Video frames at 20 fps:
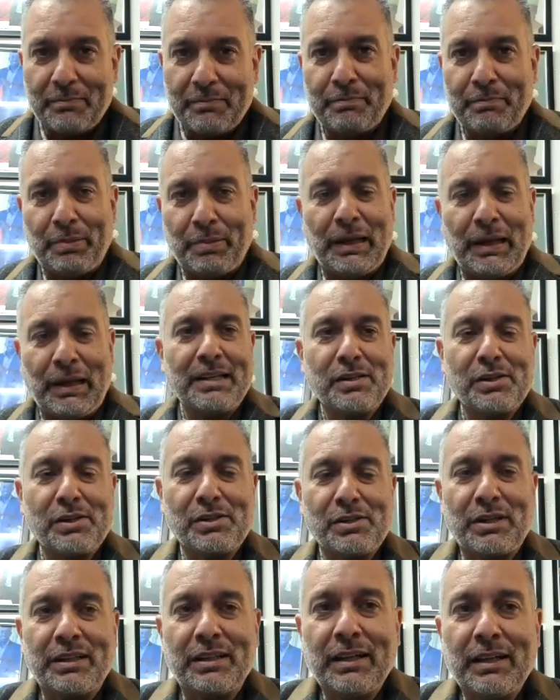places,
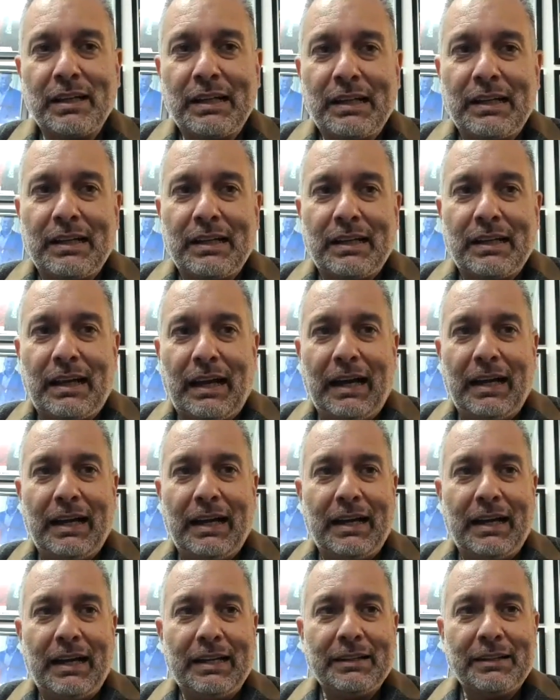and
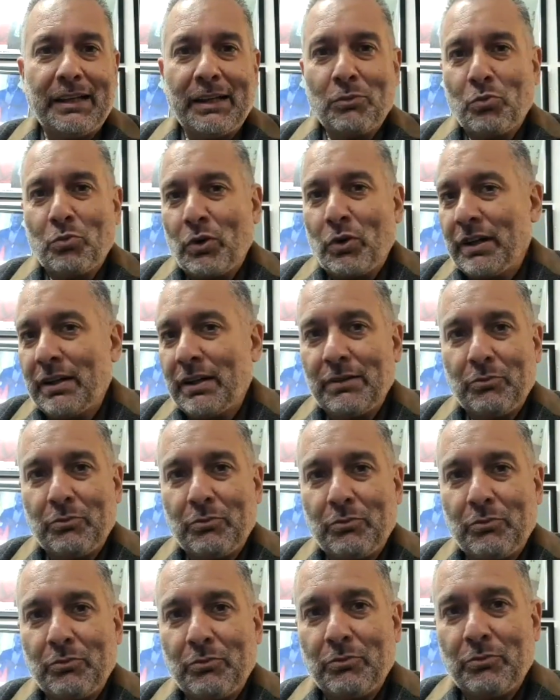then
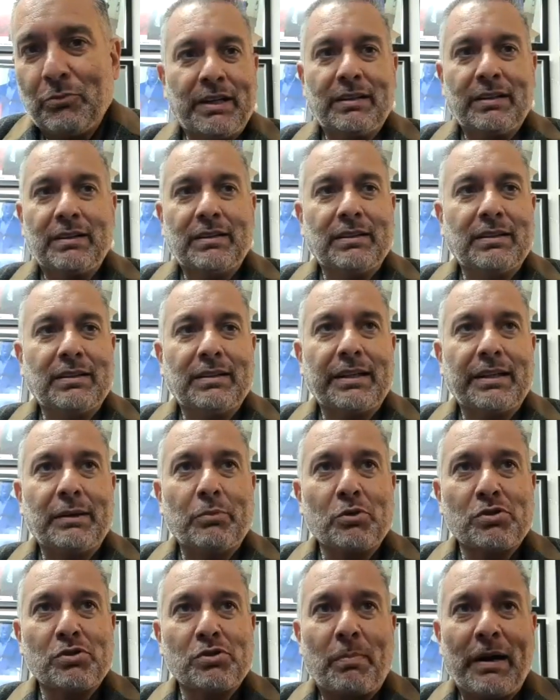when it
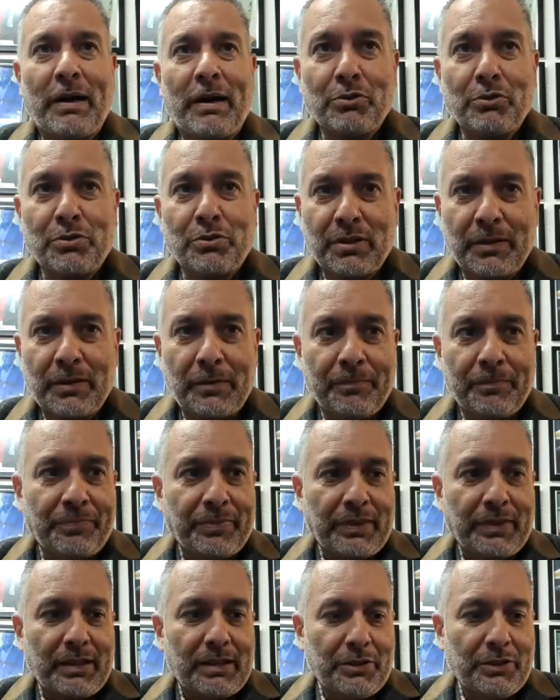was about
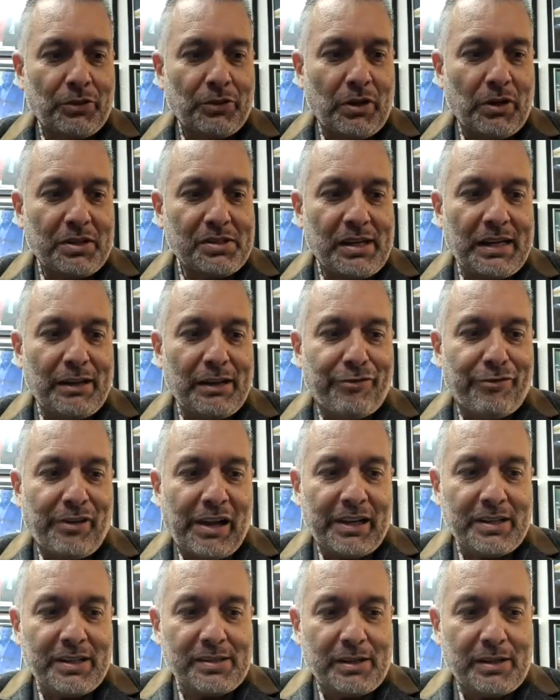I sent a
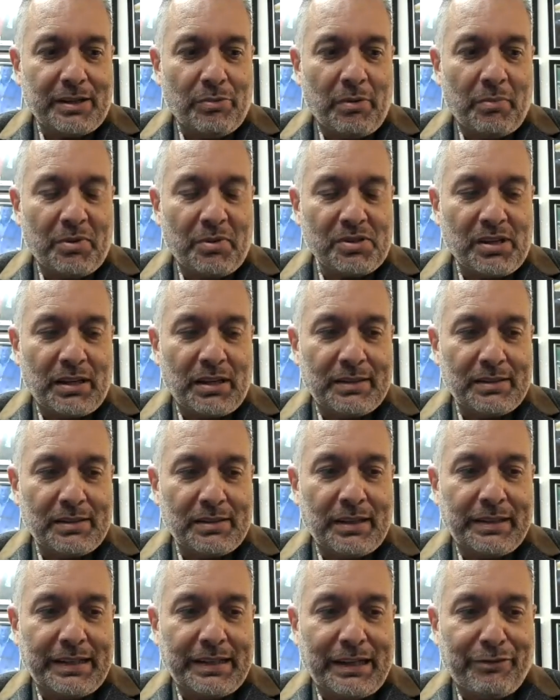fax. I remember
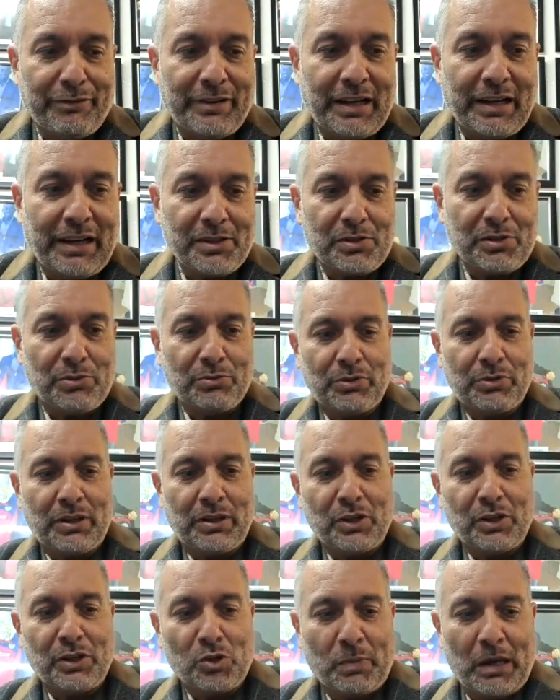sending a fax to the
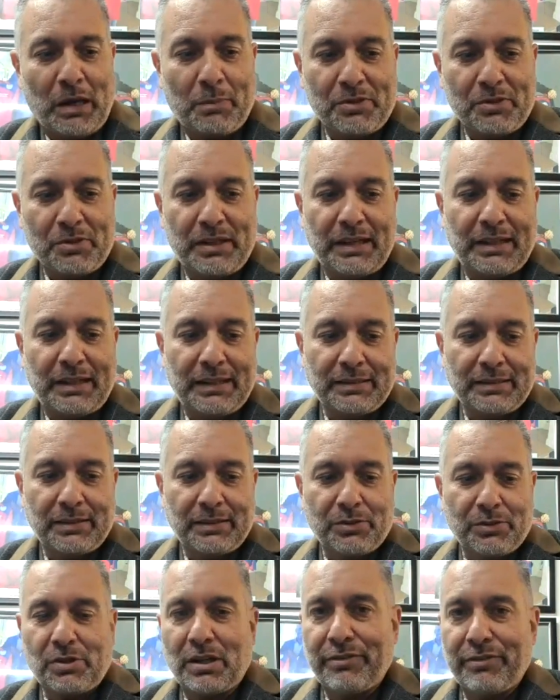newspapers in England to
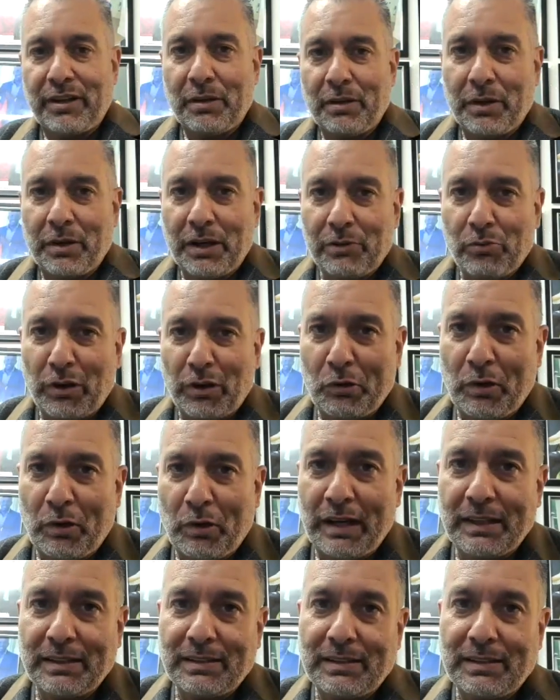see if anybody
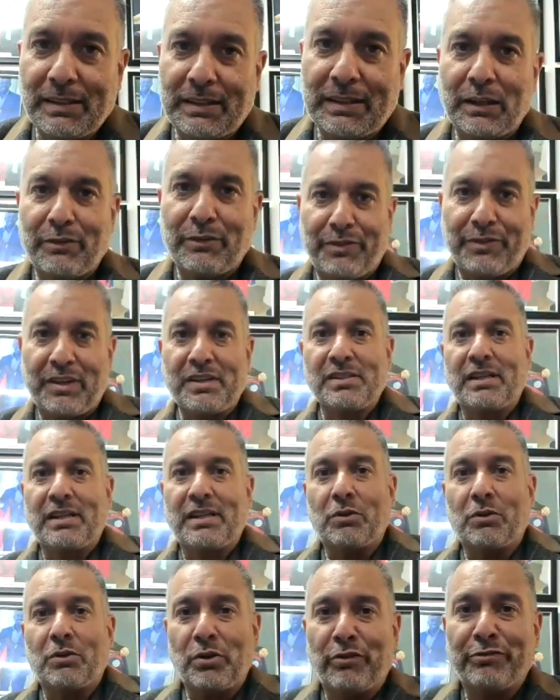required the kind of things that I
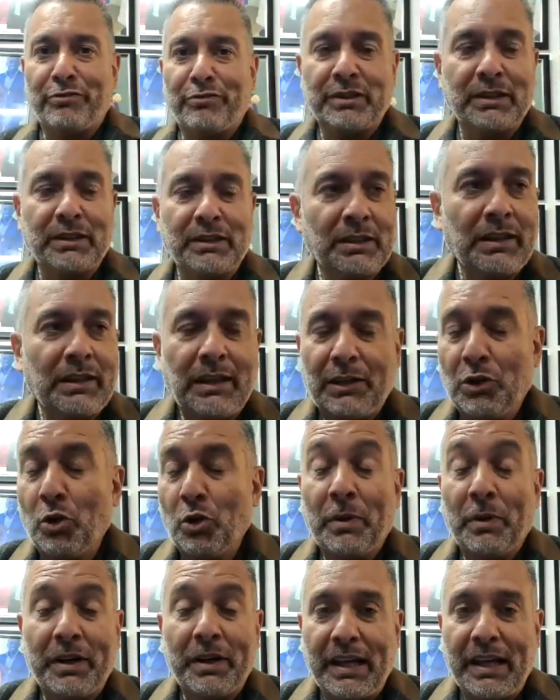could offer.
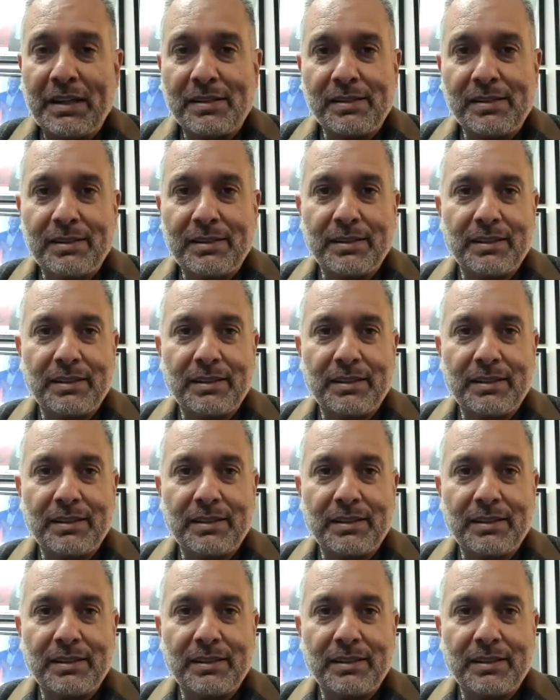Nobody answered.